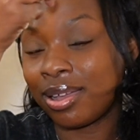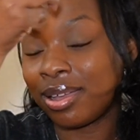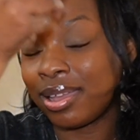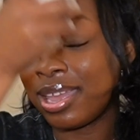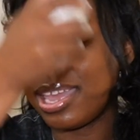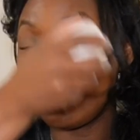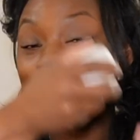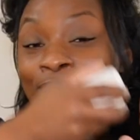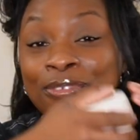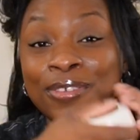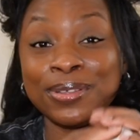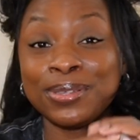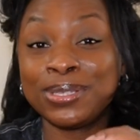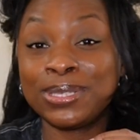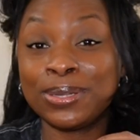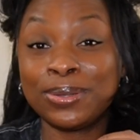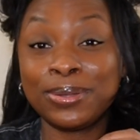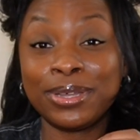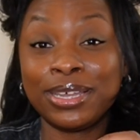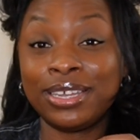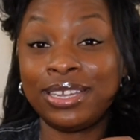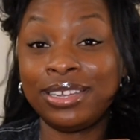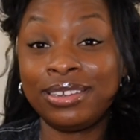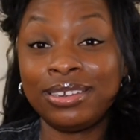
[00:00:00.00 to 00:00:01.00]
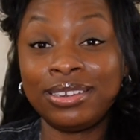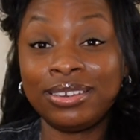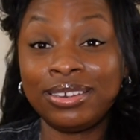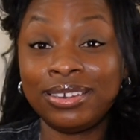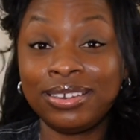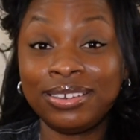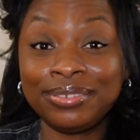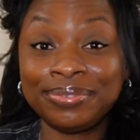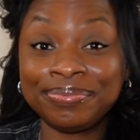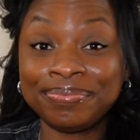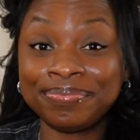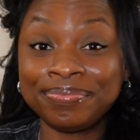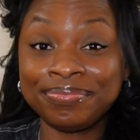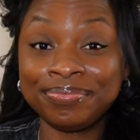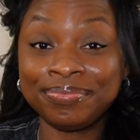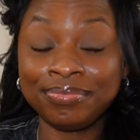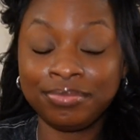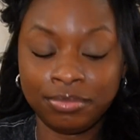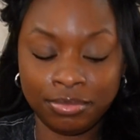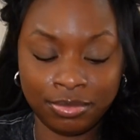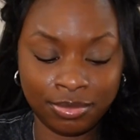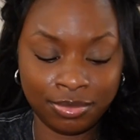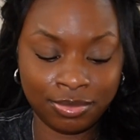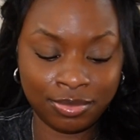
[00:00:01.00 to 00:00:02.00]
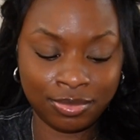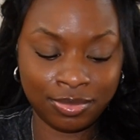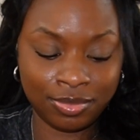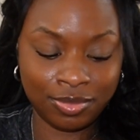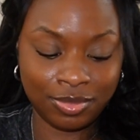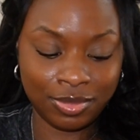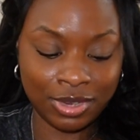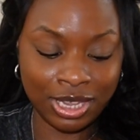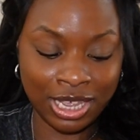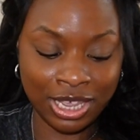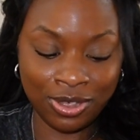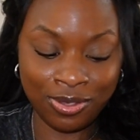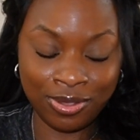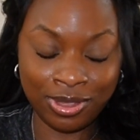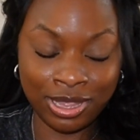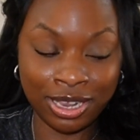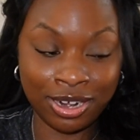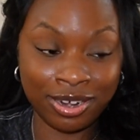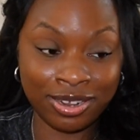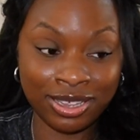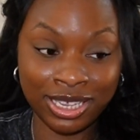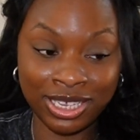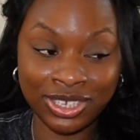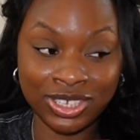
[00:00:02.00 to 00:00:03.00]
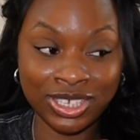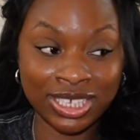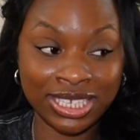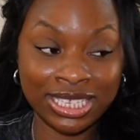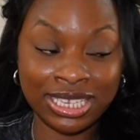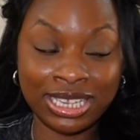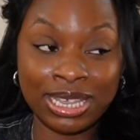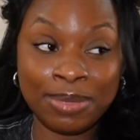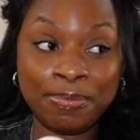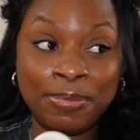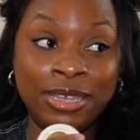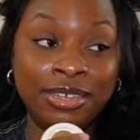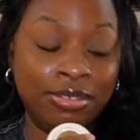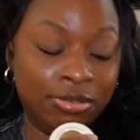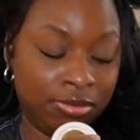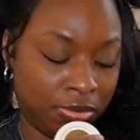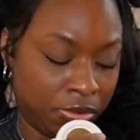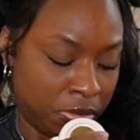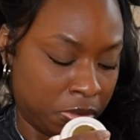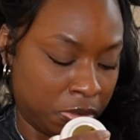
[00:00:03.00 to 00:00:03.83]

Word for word: it feels so good. And you literally just clip it.